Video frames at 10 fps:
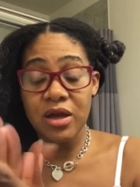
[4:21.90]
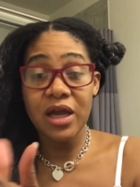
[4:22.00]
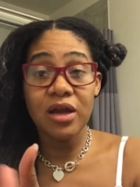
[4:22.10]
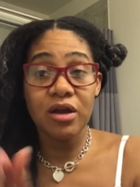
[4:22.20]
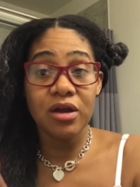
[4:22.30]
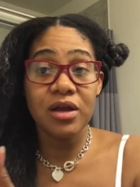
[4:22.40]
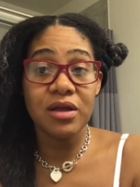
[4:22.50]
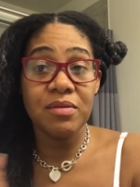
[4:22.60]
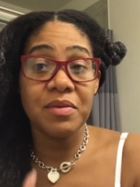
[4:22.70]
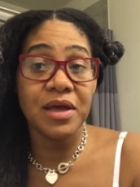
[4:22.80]
your hair
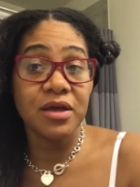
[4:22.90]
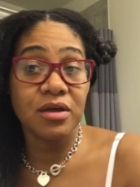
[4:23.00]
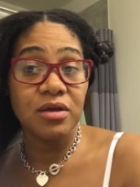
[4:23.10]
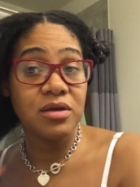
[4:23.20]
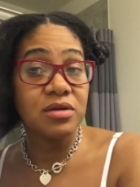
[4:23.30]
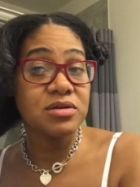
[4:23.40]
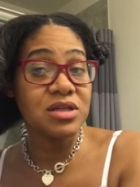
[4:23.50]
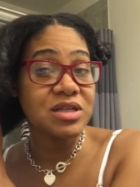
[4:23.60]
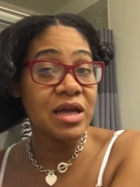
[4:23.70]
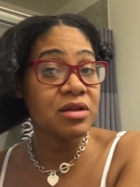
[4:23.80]
can make
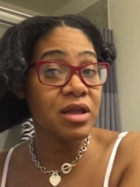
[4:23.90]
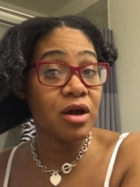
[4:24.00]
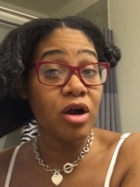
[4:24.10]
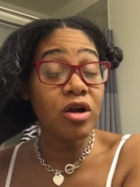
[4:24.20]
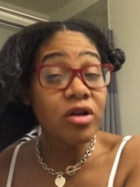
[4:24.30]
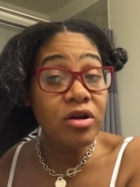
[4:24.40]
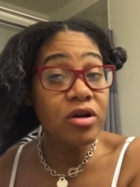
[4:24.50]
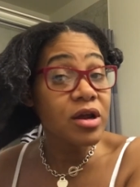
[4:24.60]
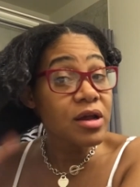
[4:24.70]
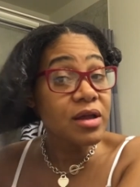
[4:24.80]
detangling
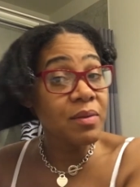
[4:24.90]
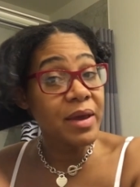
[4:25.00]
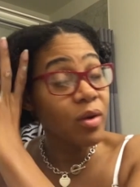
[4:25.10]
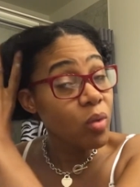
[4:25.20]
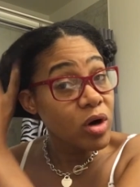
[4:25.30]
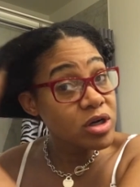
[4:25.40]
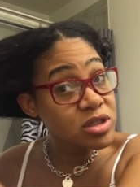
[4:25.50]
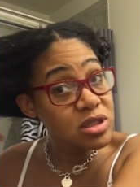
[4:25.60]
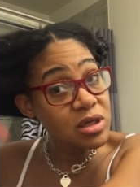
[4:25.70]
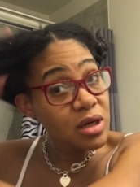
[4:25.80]
harder, can make it
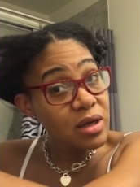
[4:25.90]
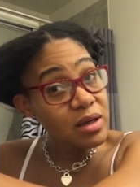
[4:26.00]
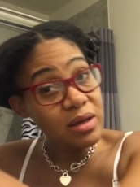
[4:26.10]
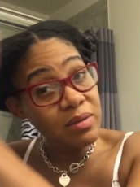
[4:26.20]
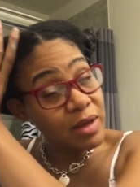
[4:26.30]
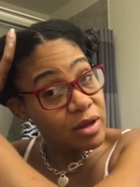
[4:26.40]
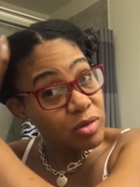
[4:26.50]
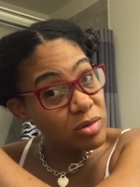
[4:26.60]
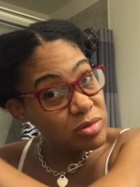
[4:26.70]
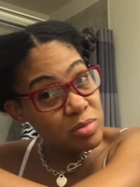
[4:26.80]
worse, can make
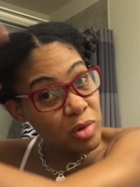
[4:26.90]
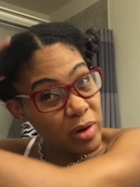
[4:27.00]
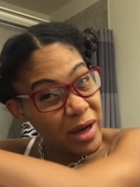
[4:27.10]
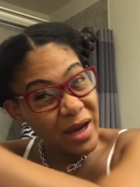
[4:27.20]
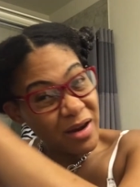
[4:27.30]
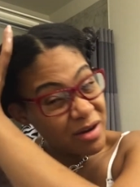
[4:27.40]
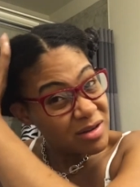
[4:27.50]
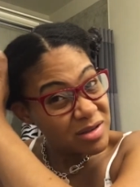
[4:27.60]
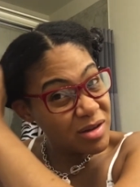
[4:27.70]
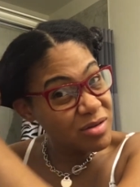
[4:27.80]
you lose more hair.
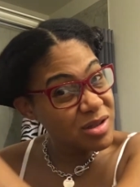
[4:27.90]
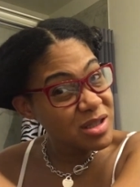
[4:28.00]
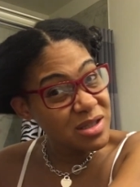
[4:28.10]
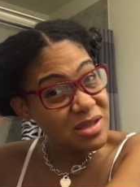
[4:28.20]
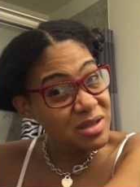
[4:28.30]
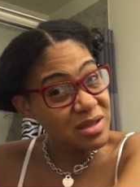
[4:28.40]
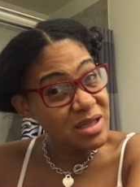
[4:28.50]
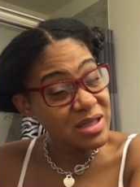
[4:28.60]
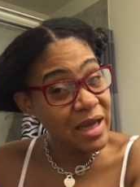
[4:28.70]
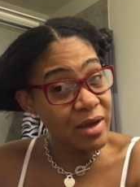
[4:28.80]
So just
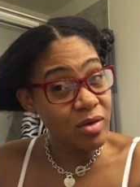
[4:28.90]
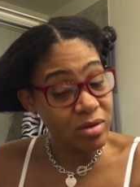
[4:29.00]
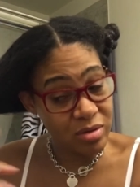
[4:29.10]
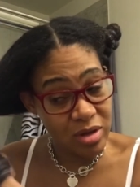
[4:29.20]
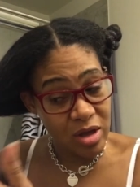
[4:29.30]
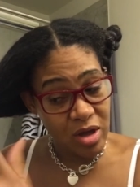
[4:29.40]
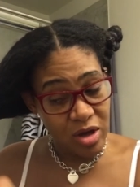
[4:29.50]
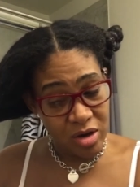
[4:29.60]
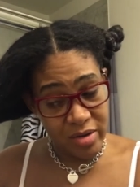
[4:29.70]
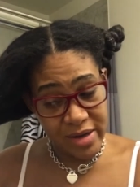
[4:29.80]
detangle.
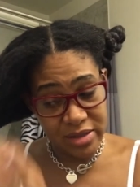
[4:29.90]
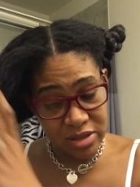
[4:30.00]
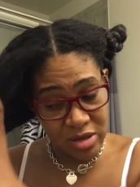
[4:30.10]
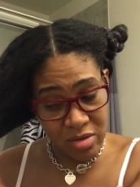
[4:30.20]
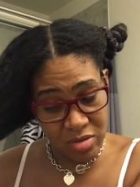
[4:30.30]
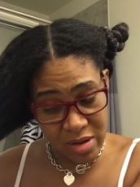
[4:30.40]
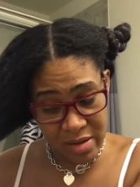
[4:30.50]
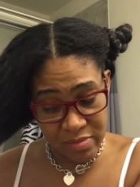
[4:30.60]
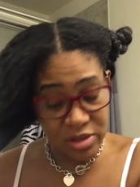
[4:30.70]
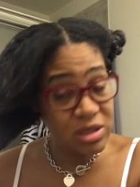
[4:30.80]
All right, so
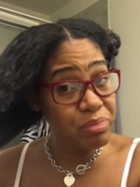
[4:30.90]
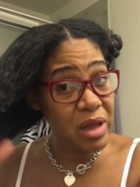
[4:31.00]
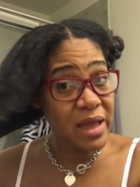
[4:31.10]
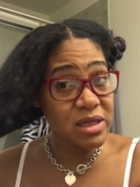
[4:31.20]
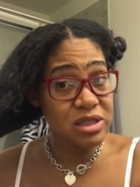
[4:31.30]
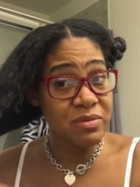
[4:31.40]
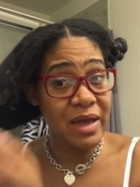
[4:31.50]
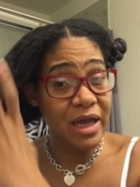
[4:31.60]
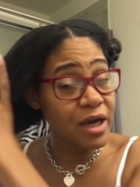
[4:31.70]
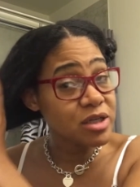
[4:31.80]
I'm just applying this to
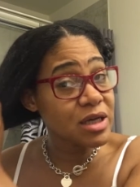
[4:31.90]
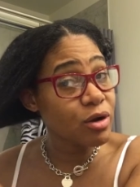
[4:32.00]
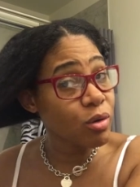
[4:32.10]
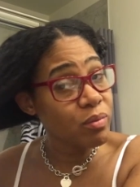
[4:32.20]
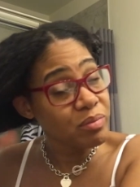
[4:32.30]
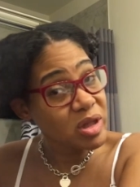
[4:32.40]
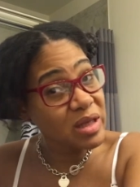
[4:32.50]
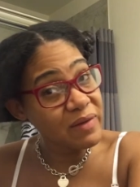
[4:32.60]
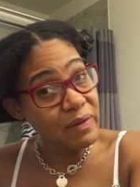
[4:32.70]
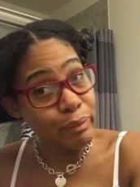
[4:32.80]
my hairs. I don't
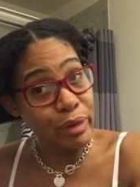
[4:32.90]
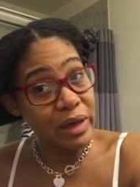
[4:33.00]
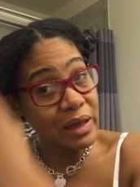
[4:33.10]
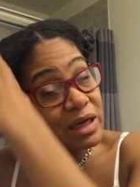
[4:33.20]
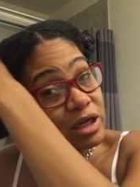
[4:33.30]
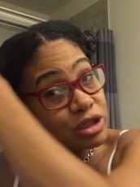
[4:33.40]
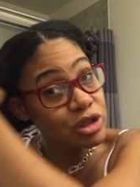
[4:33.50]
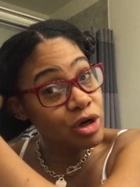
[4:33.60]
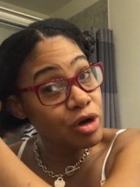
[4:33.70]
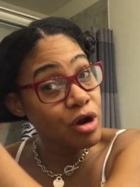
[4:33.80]
believe in putting
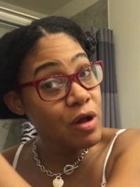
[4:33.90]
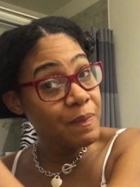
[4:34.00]
conditioner